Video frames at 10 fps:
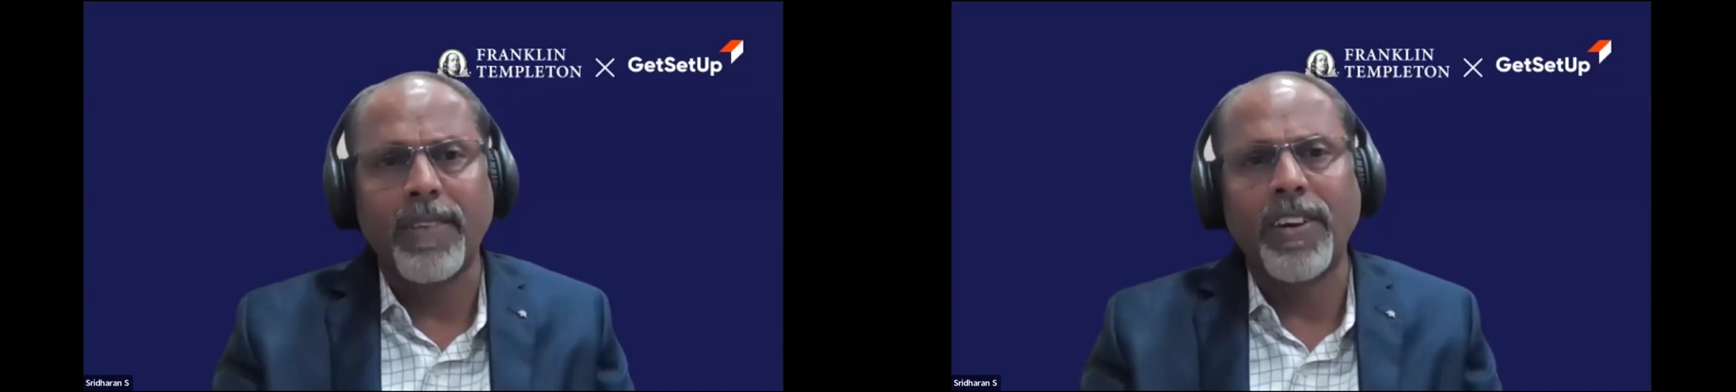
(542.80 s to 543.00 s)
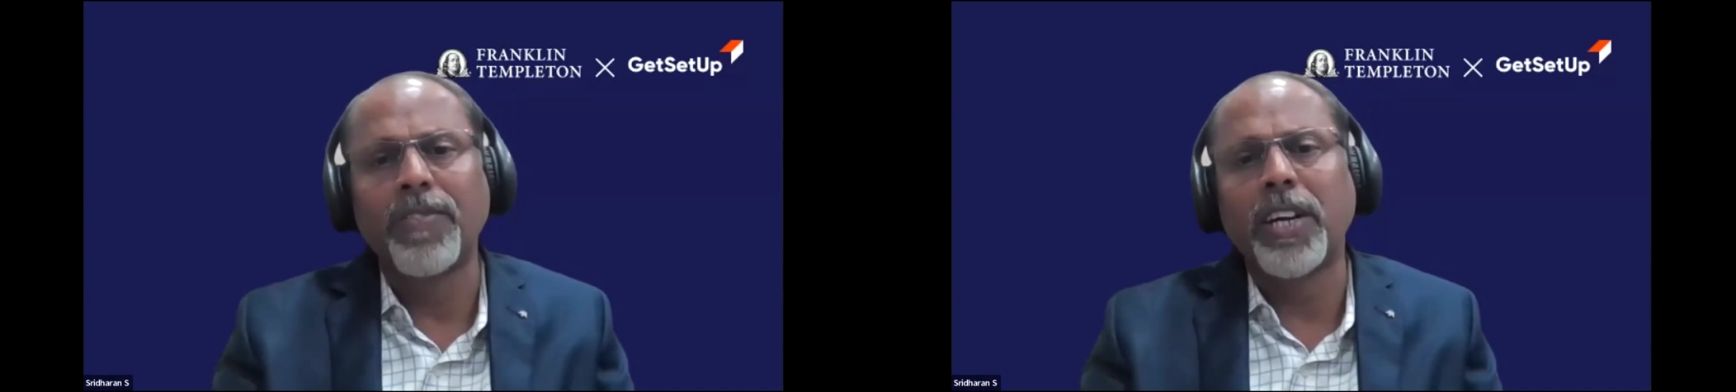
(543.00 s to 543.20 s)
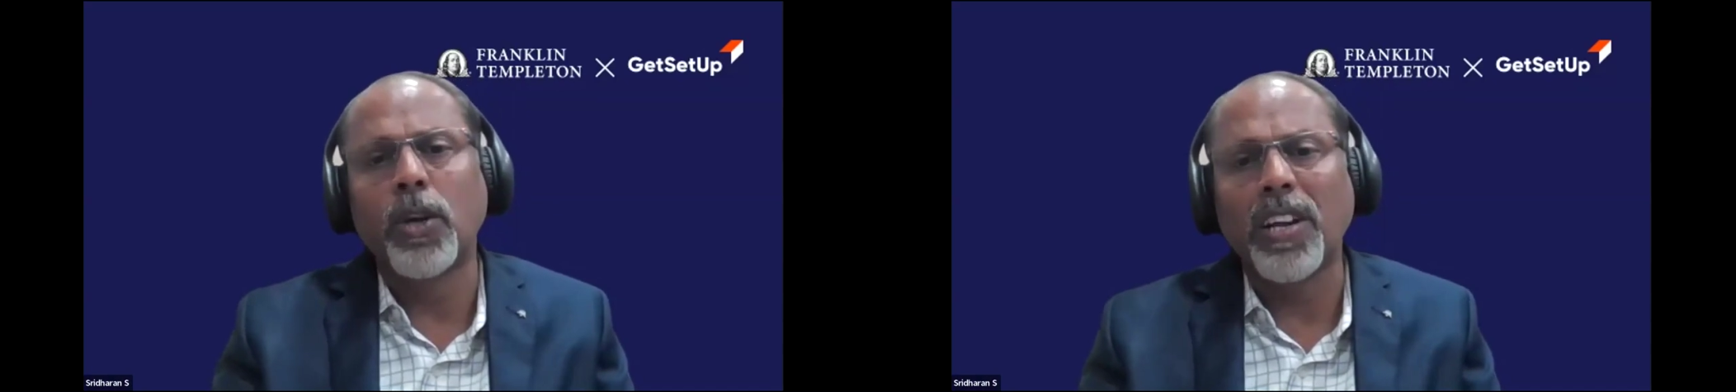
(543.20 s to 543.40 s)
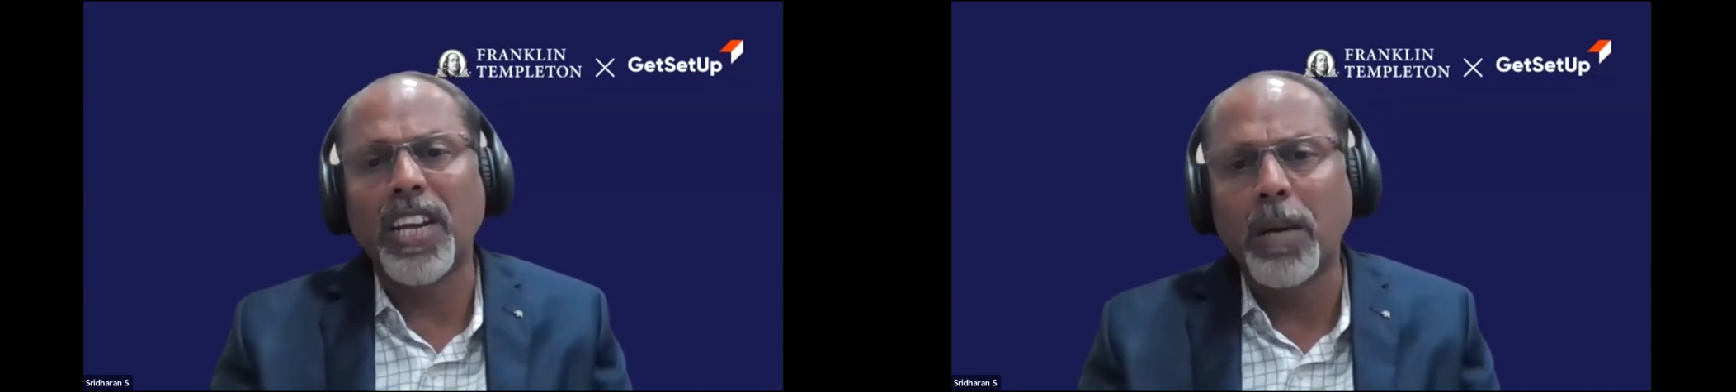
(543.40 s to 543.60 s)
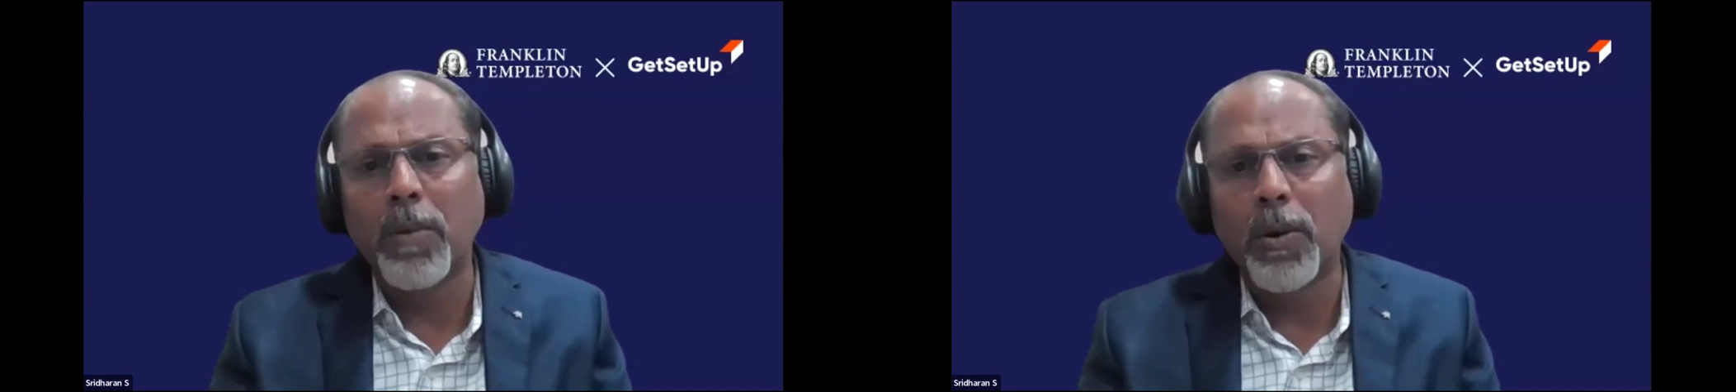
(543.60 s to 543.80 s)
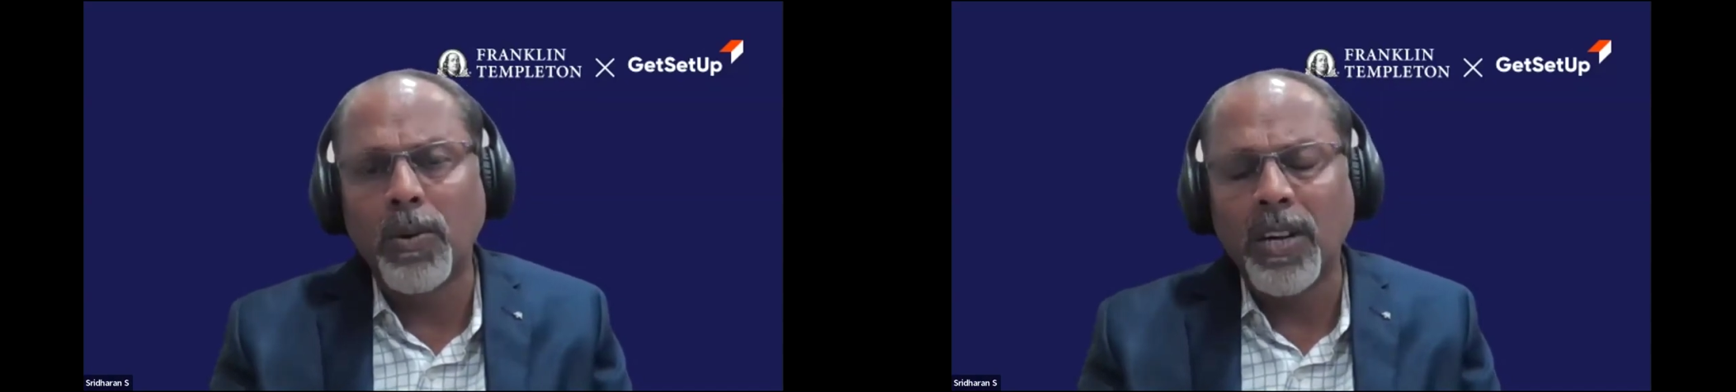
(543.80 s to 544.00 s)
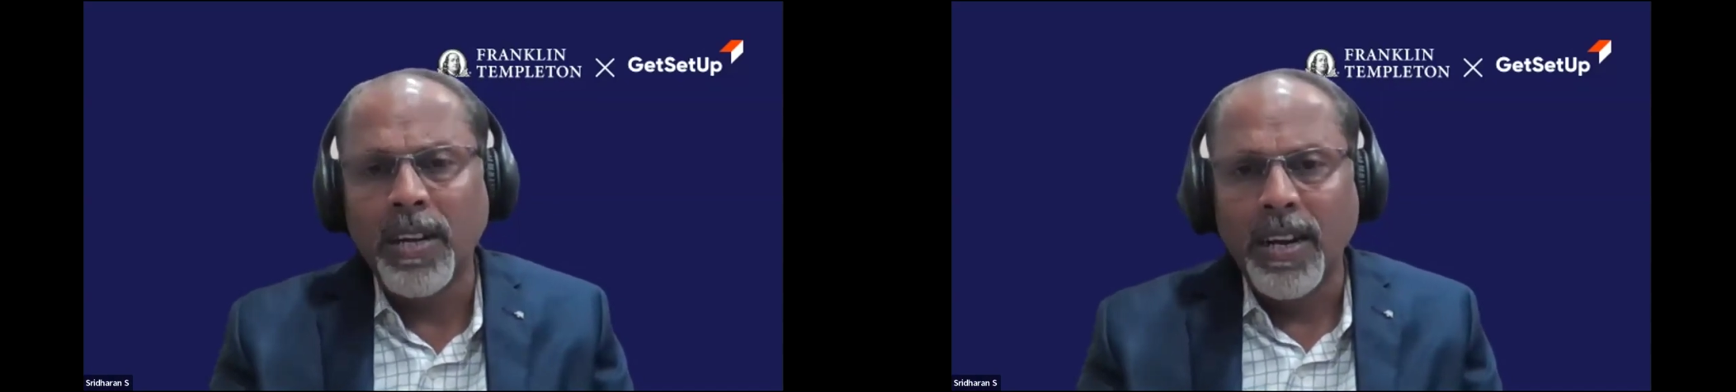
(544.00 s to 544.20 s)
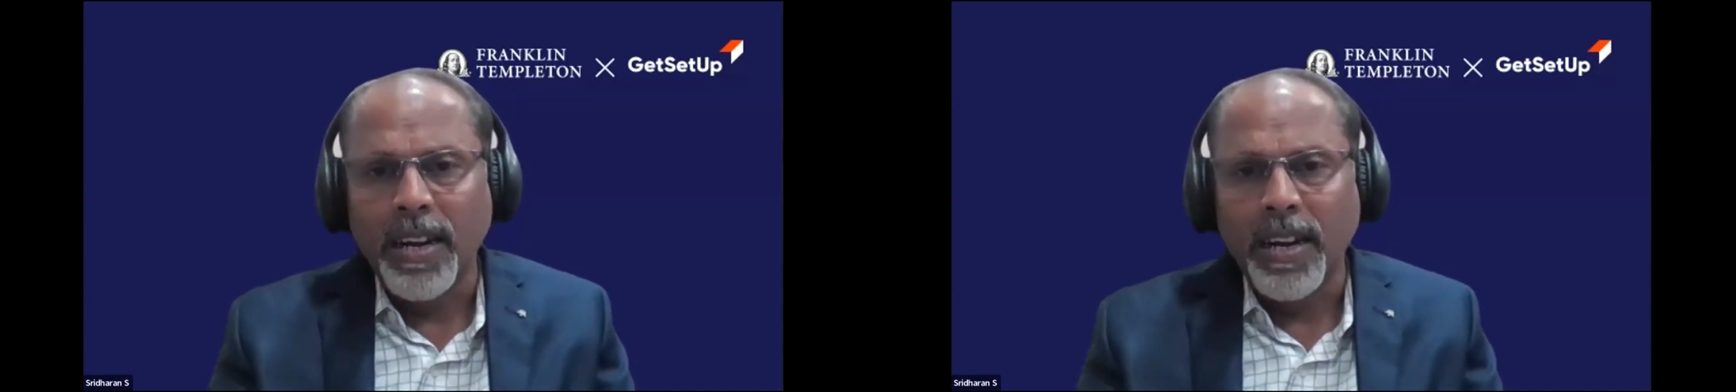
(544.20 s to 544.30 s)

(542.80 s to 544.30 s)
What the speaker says: cycle. When we are talking about